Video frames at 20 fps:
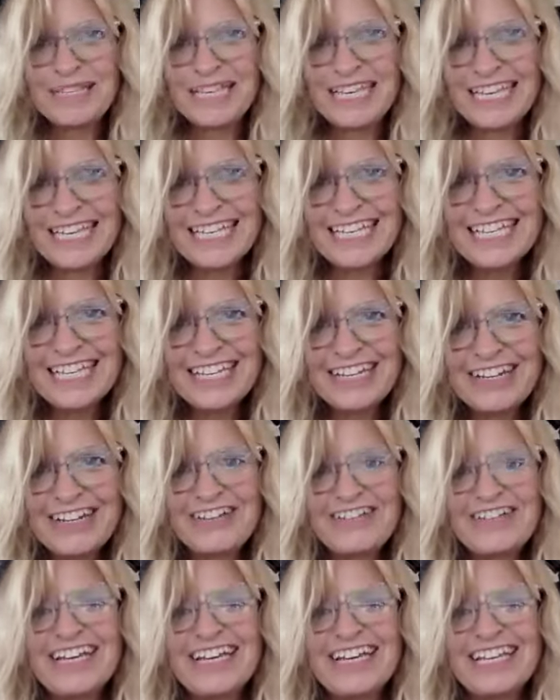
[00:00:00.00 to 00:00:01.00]
thing, you
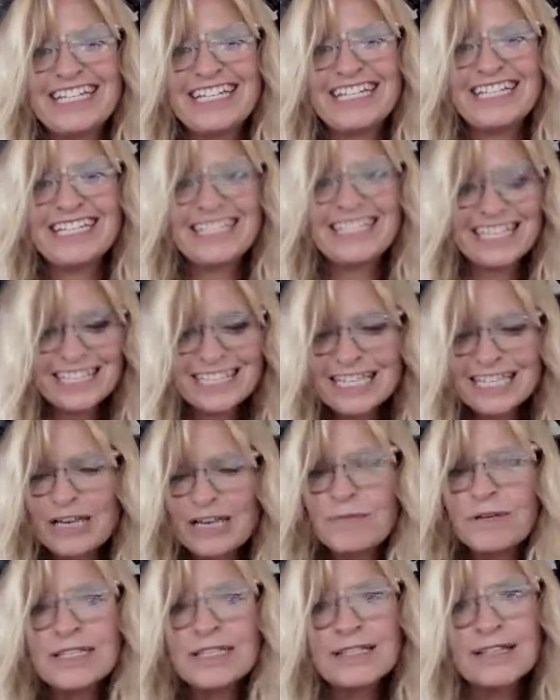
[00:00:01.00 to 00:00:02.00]
know, and the
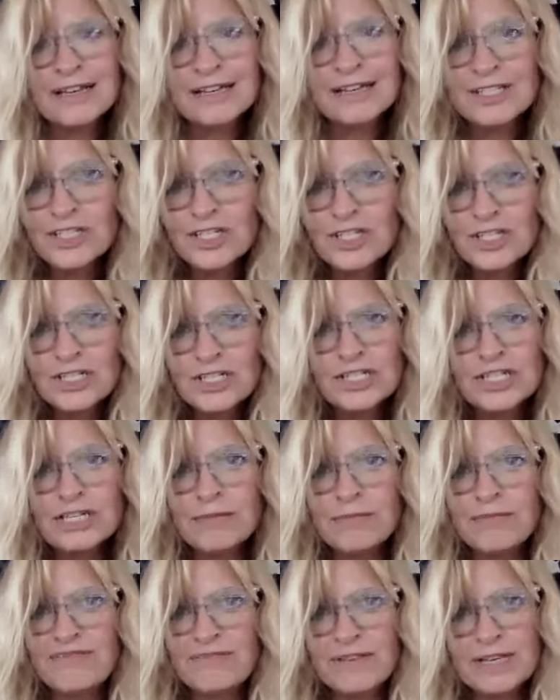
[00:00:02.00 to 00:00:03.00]
same with lunch.
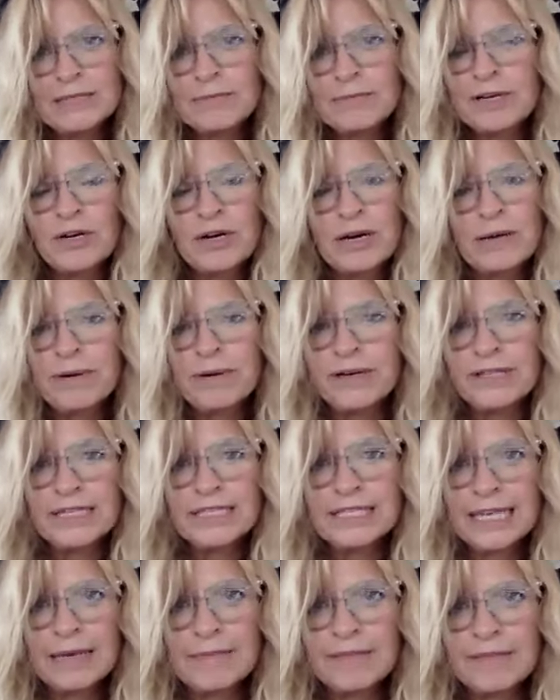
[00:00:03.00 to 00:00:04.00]
She fixed my grandpa the
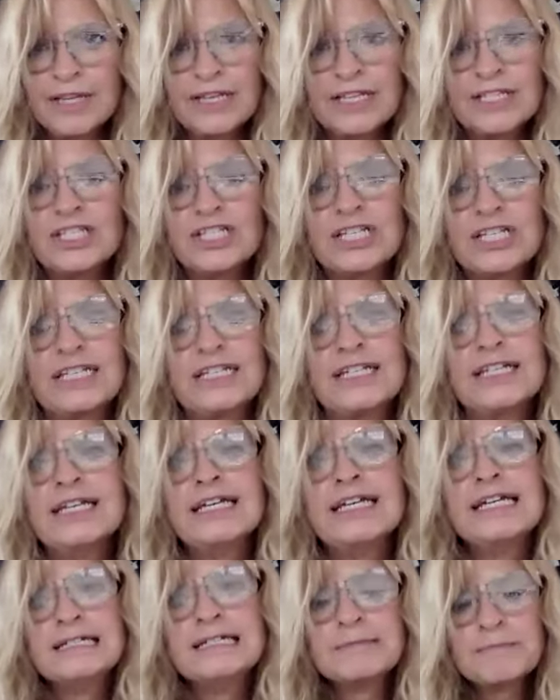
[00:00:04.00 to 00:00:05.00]
same lunch. And
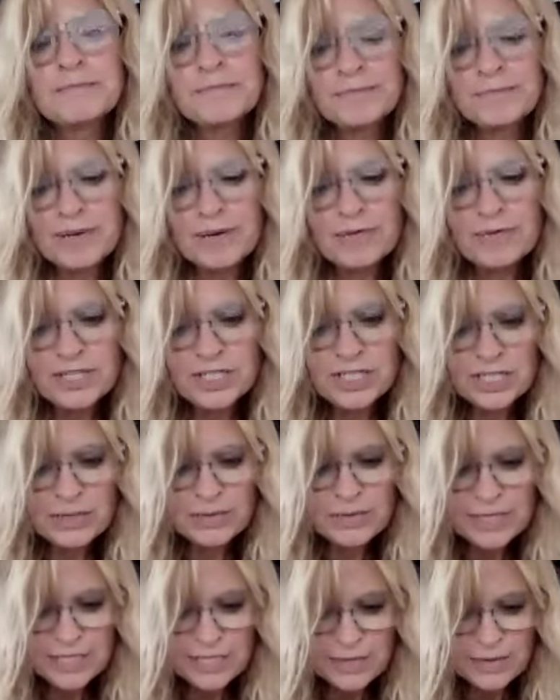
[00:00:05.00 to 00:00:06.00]
but when she
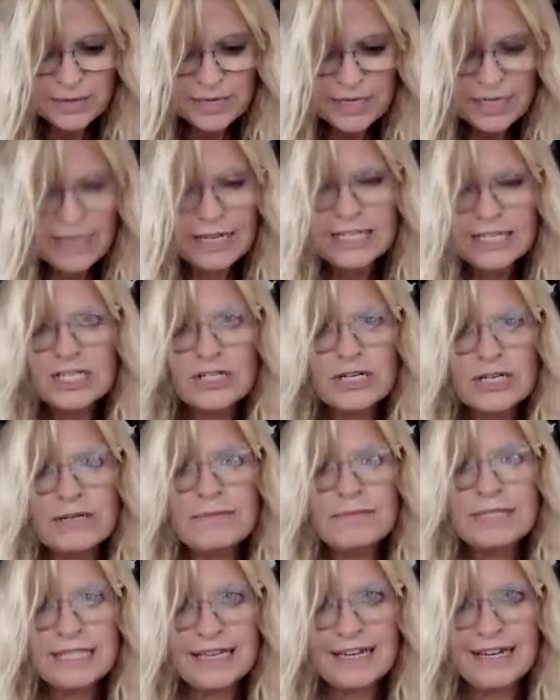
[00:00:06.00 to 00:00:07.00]
would do an ice
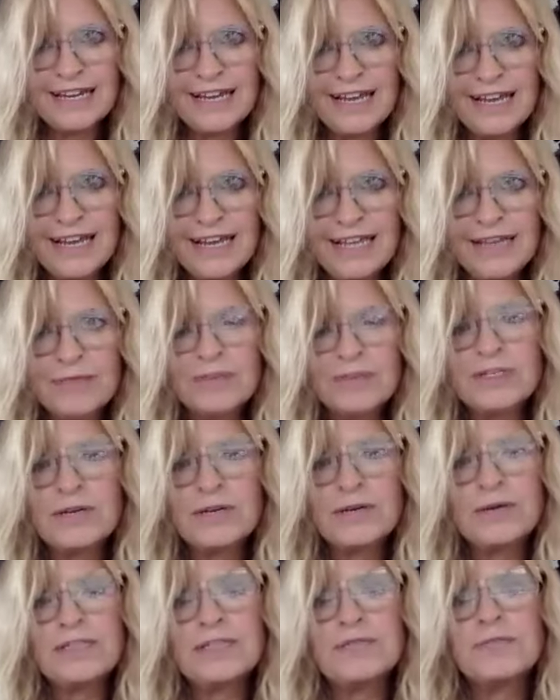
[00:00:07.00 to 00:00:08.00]
cream sundae, it was
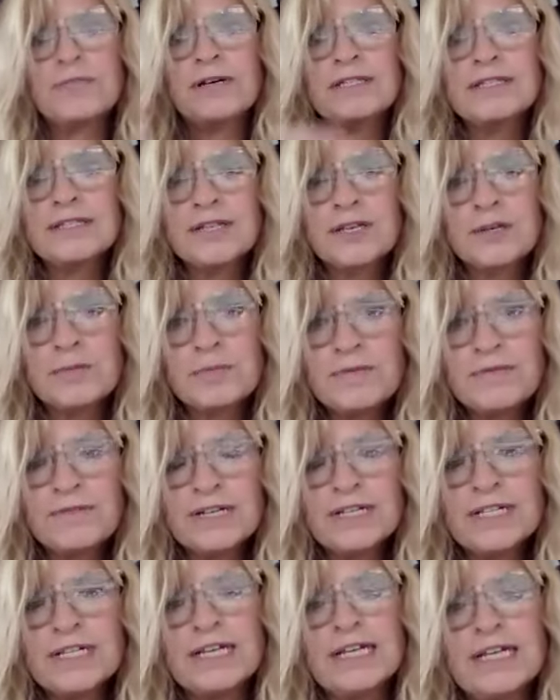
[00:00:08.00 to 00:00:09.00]
always one scoop of
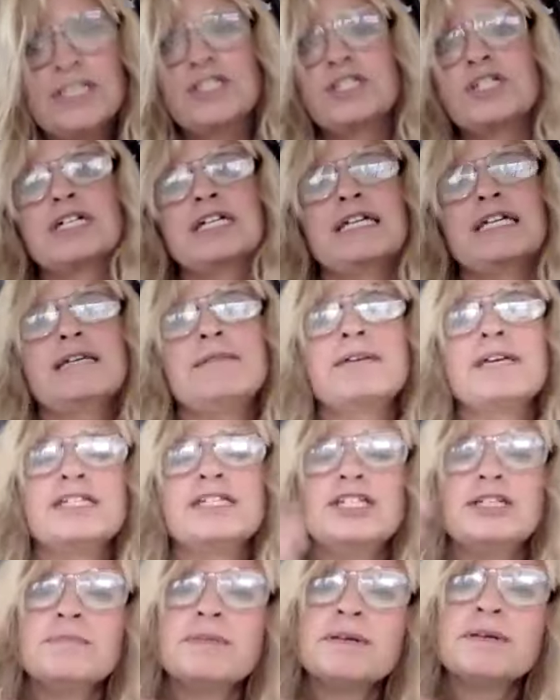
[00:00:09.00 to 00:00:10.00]
vanilla ice cream.
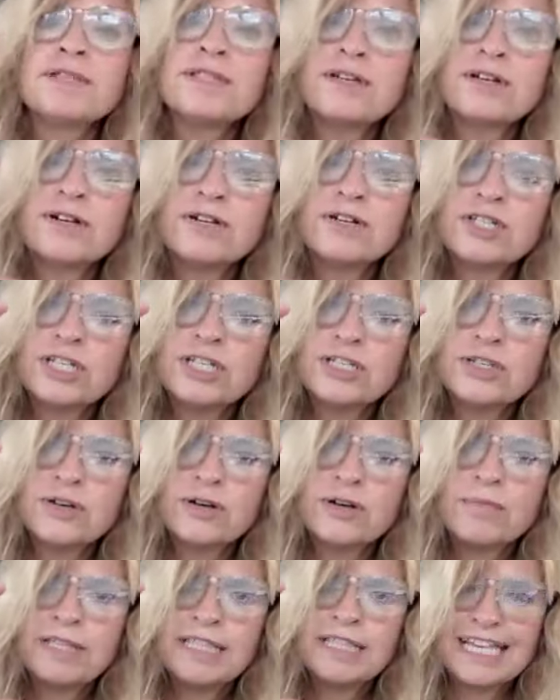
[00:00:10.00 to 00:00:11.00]
And do you remember the Hershey
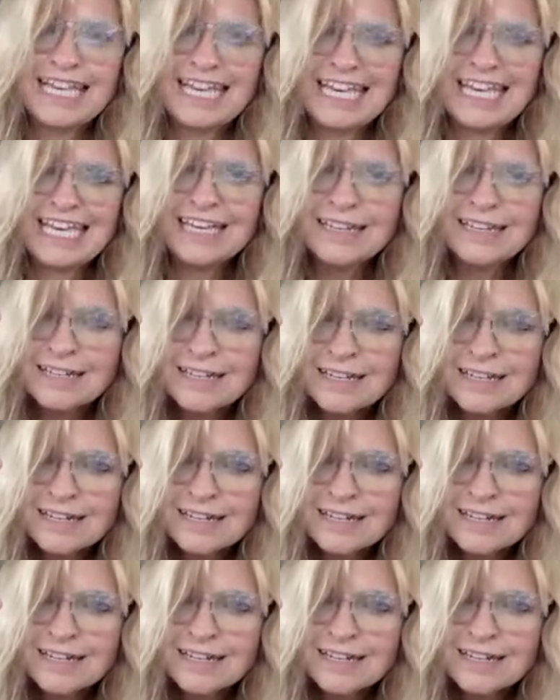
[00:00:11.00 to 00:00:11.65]
syrup in the can?